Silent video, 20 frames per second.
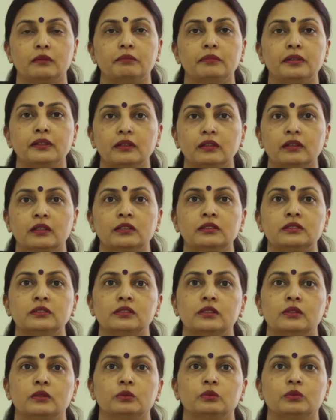
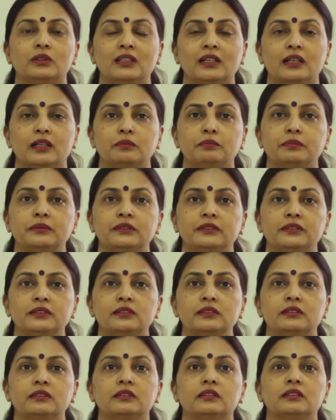because what
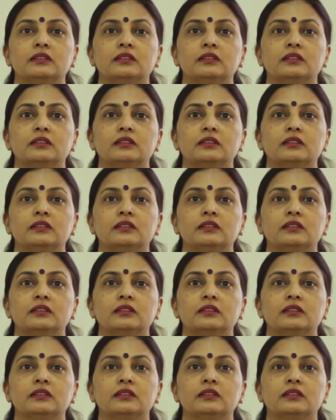happens,